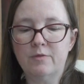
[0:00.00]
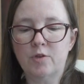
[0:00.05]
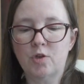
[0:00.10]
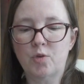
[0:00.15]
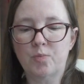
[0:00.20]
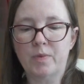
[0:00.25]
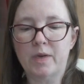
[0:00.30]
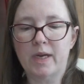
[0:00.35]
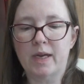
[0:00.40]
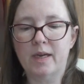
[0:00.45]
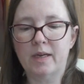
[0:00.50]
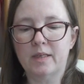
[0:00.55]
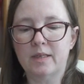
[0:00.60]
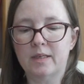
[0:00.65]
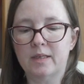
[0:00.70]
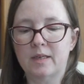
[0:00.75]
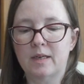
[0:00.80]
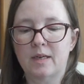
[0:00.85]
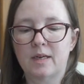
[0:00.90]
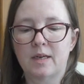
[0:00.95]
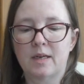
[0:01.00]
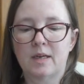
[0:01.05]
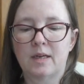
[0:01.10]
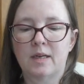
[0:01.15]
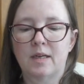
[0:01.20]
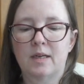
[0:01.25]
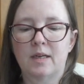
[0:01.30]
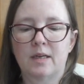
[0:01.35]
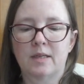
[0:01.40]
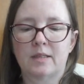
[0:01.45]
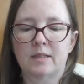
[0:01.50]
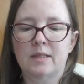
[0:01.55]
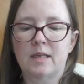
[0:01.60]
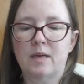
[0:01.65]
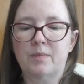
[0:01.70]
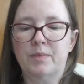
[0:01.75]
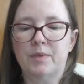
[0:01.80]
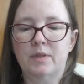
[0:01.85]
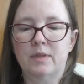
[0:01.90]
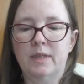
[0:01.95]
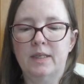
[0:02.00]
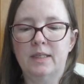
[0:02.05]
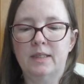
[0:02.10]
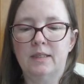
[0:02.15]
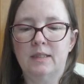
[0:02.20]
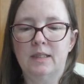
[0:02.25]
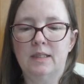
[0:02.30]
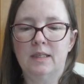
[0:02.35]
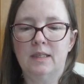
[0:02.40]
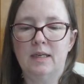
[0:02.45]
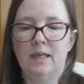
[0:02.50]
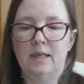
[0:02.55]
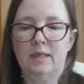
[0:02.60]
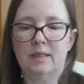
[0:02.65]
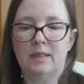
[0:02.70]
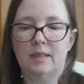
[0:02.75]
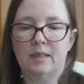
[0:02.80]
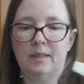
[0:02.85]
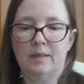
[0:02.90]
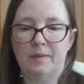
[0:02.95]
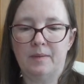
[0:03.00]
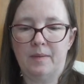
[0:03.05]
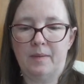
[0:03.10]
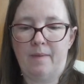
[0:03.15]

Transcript: of Copenhagen, Sampler 1819.